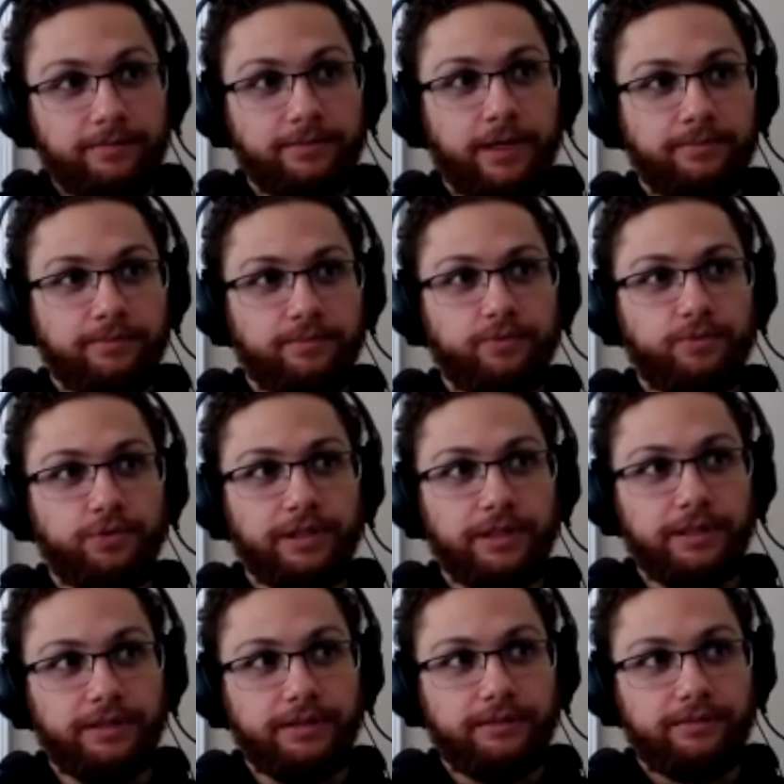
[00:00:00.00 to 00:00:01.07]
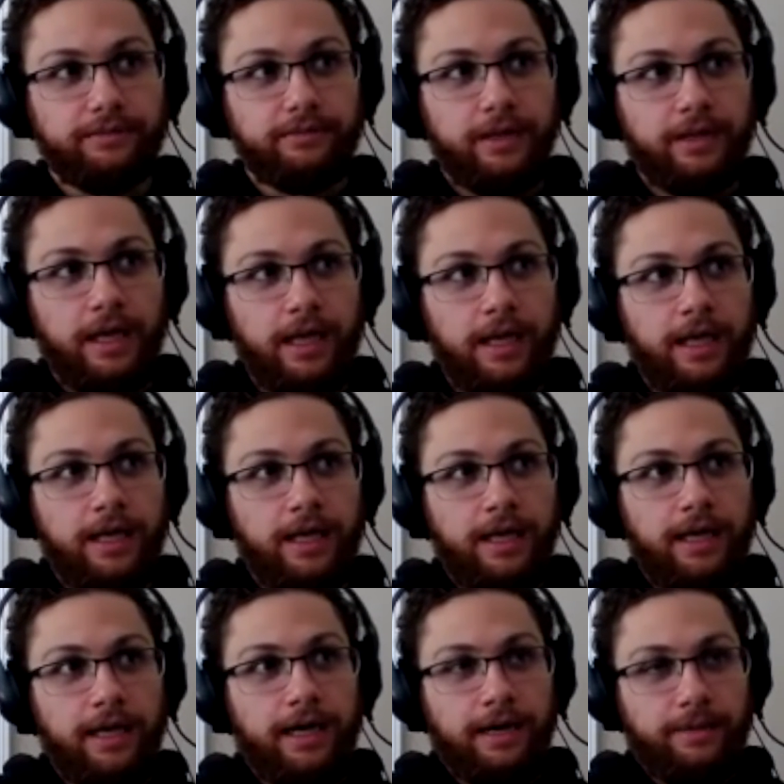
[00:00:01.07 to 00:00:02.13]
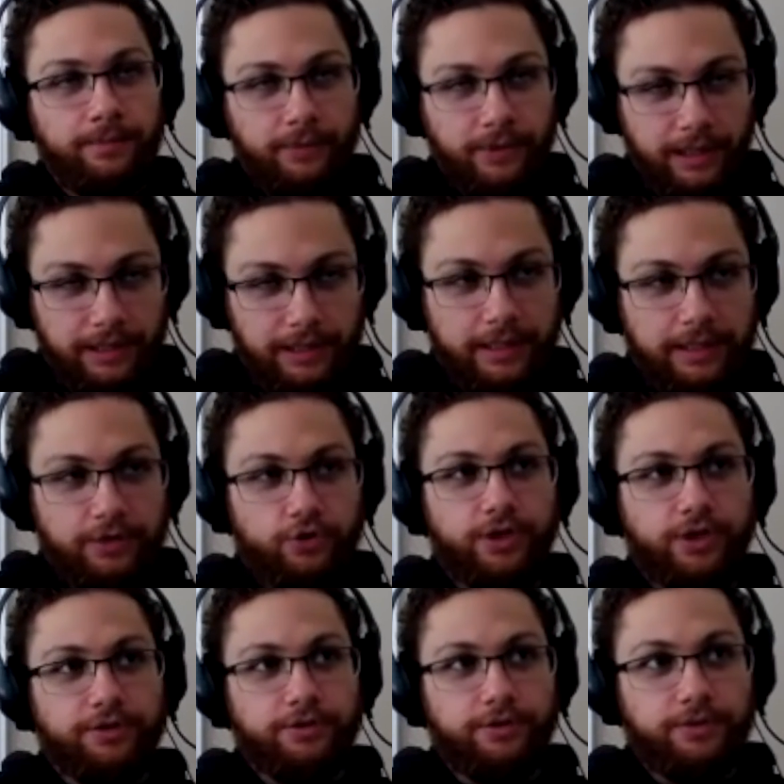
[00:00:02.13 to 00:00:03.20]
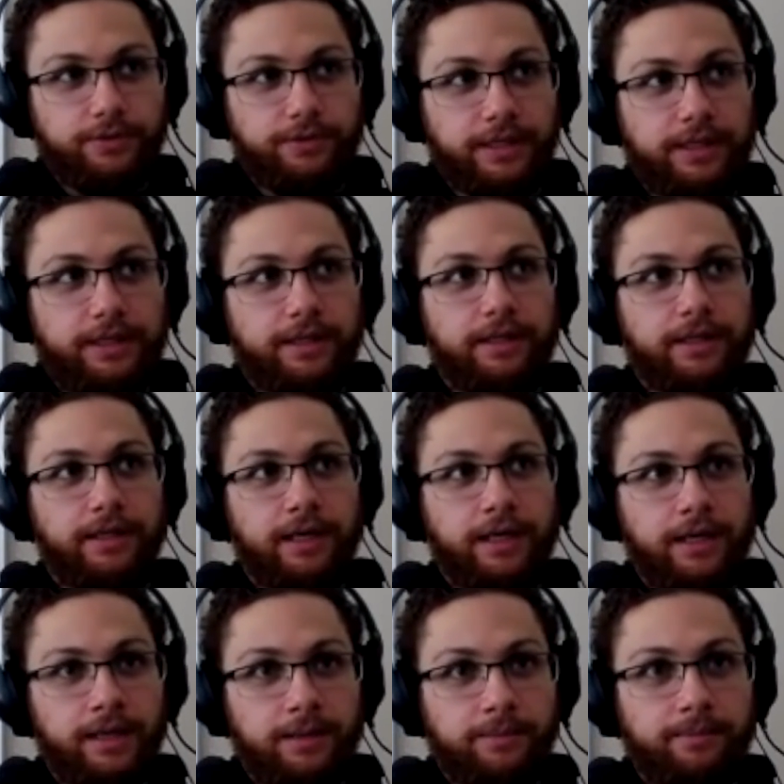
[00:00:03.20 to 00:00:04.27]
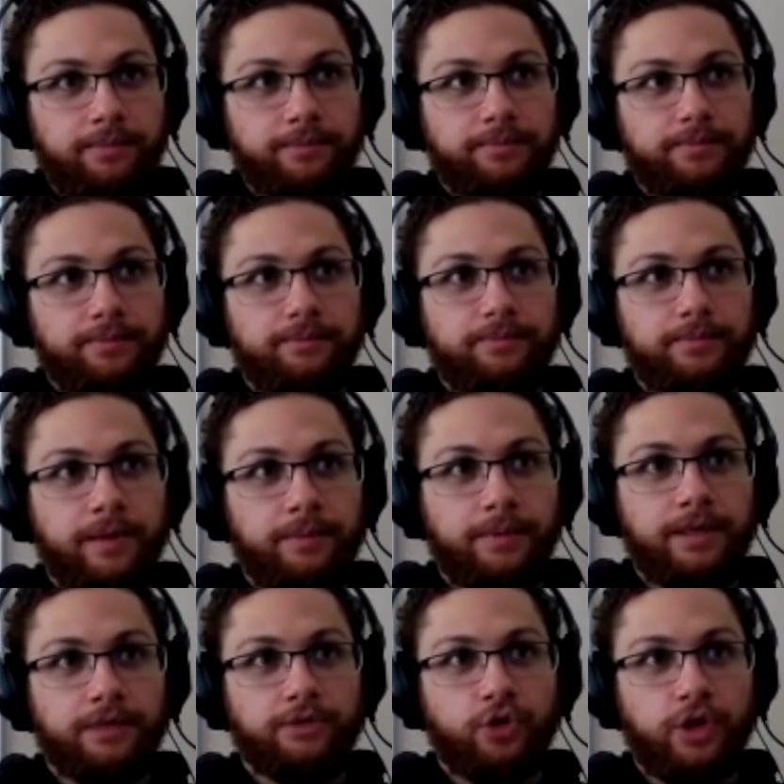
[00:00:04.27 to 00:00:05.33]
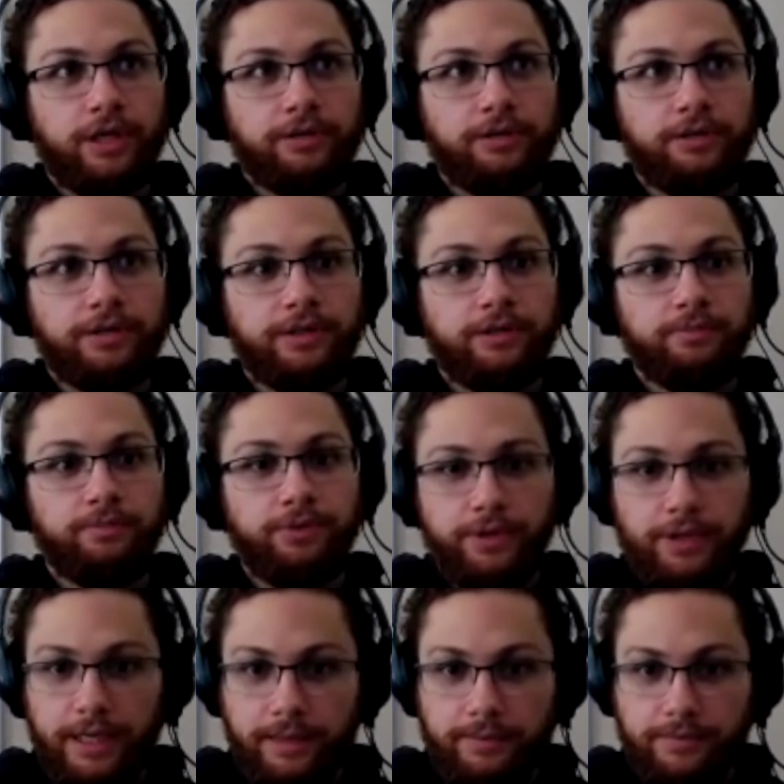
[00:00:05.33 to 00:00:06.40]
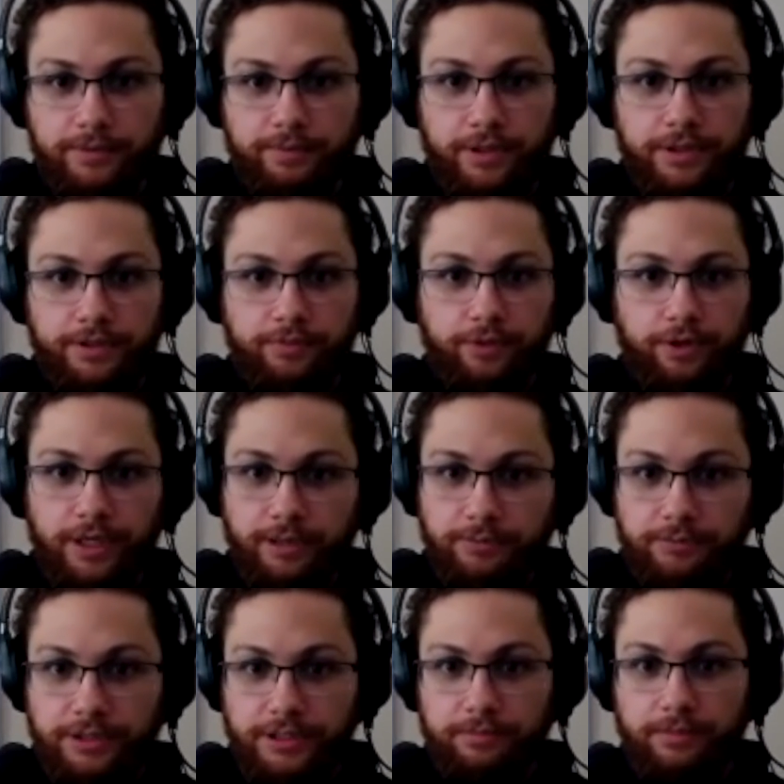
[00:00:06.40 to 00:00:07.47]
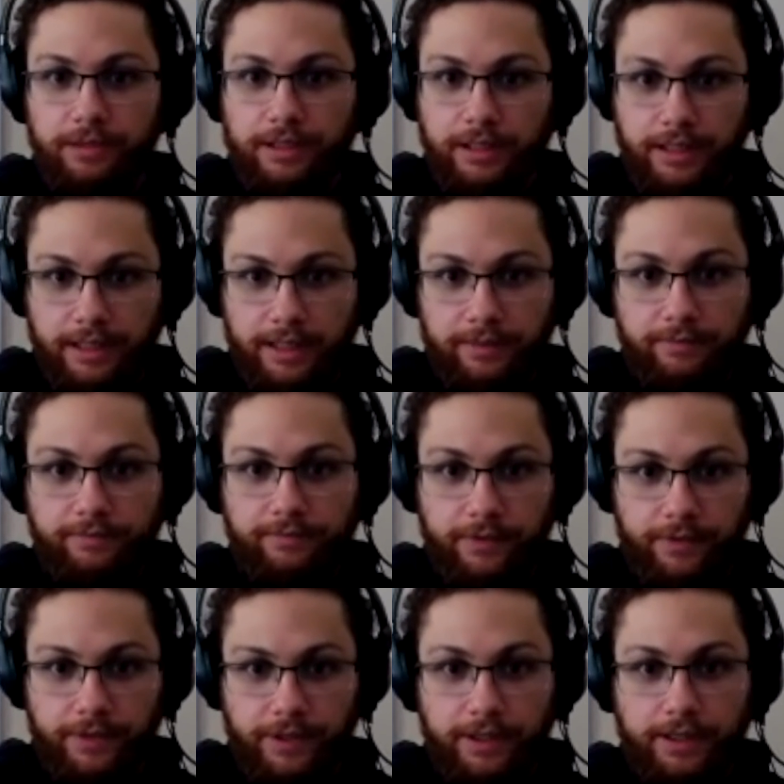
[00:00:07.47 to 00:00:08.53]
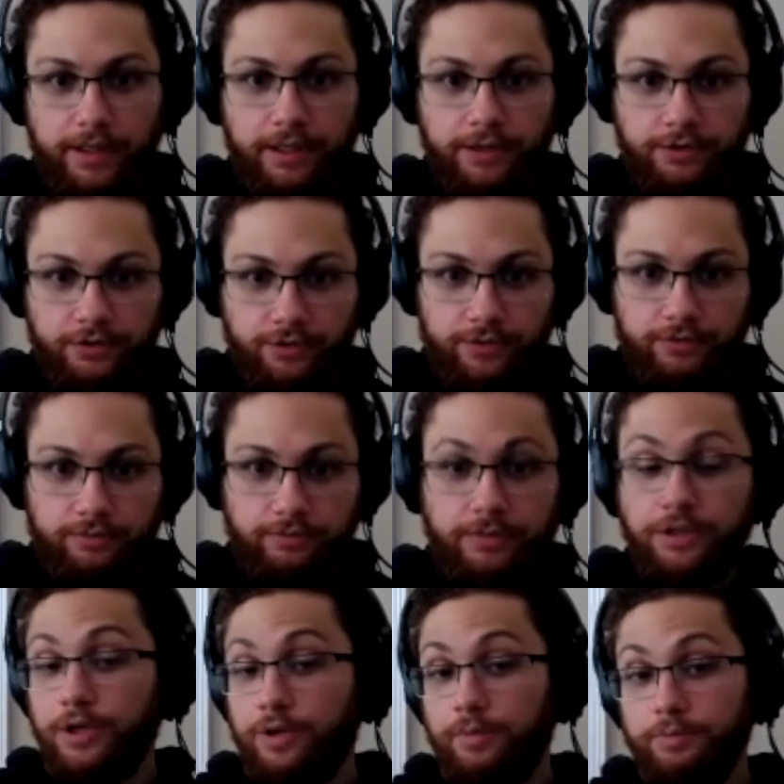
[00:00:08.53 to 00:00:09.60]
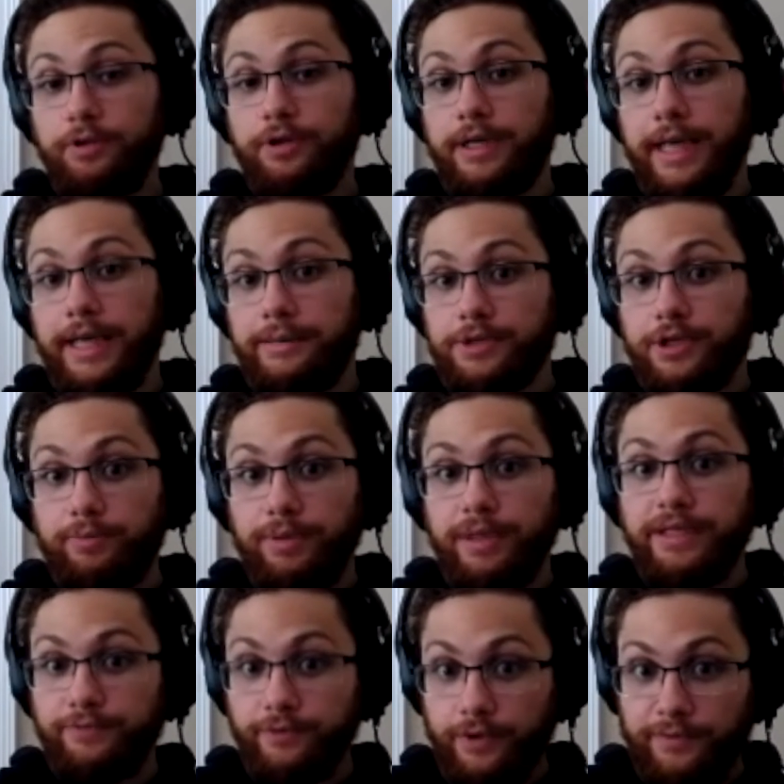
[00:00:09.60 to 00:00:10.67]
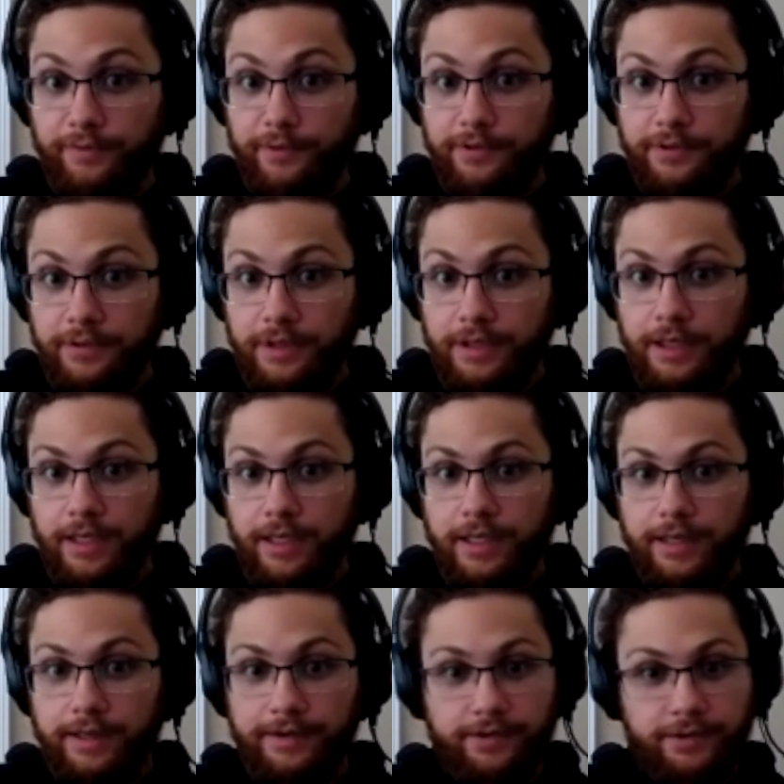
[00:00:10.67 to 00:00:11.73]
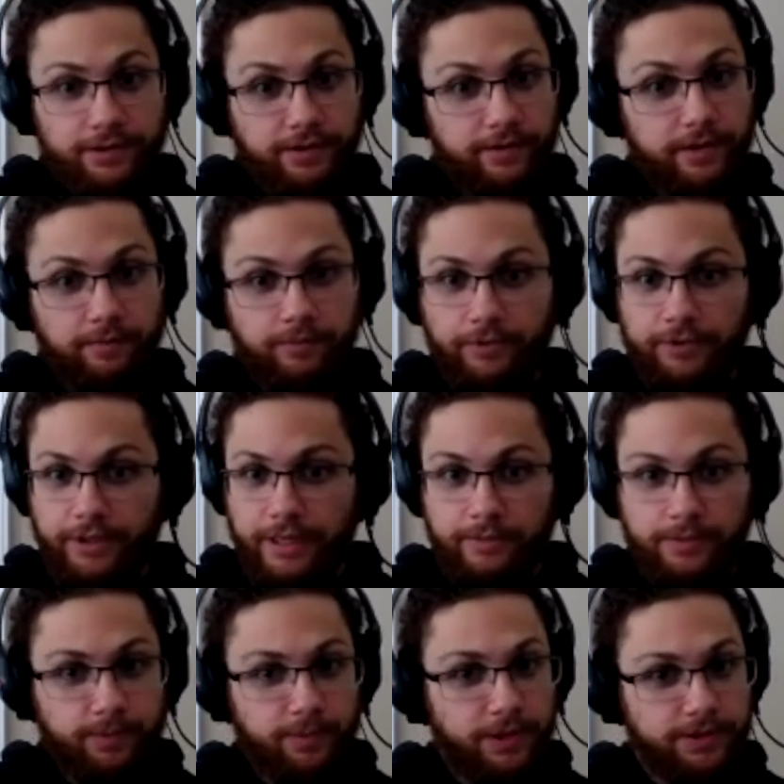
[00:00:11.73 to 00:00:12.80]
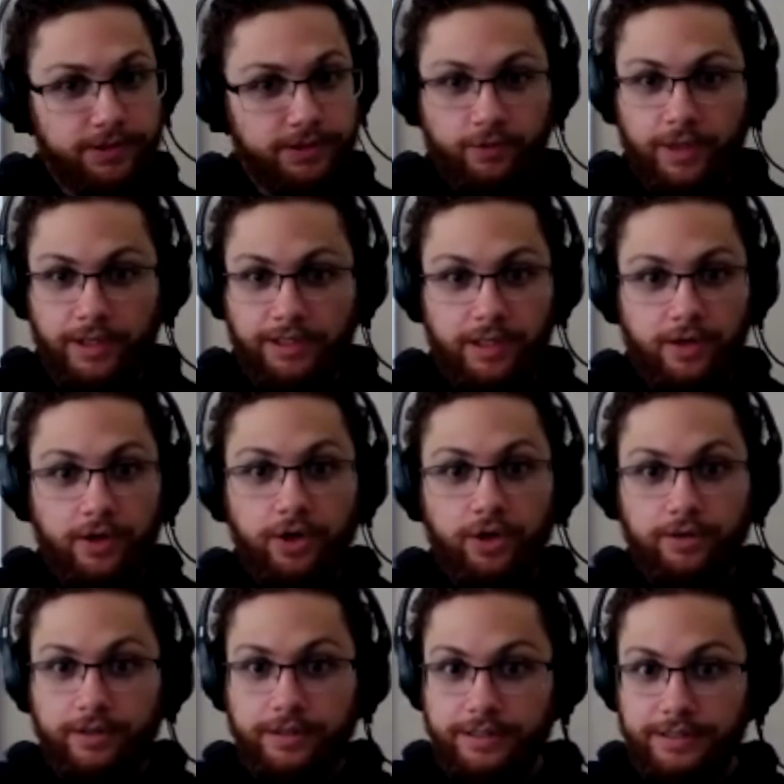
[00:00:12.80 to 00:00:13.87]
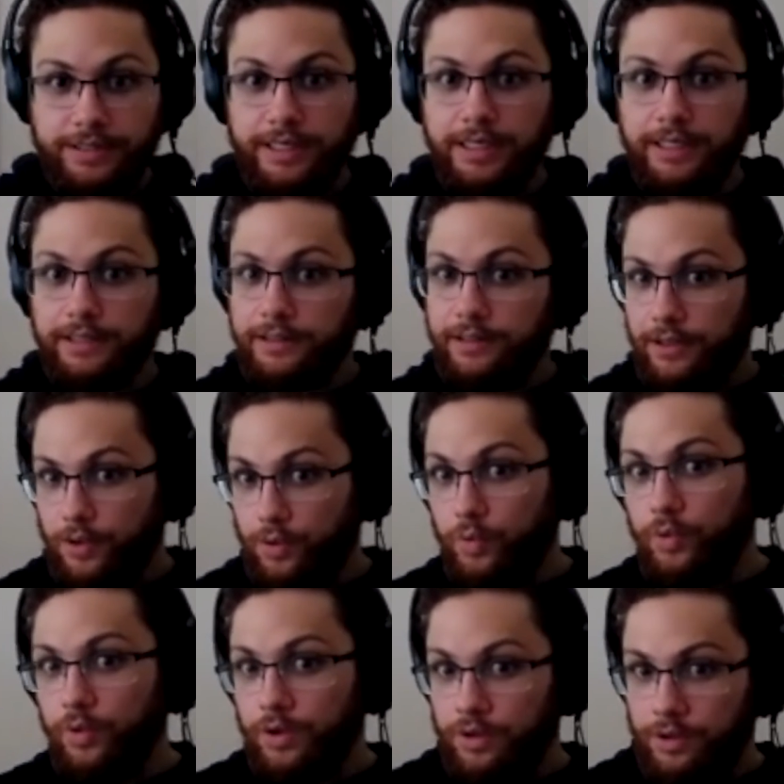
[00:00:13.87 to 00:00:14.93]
I'm really gonna try to do that. I'm gonna try to look into book games because book games seem like a very book games are played forever. And here's the thing, book games prices right now are insanely low.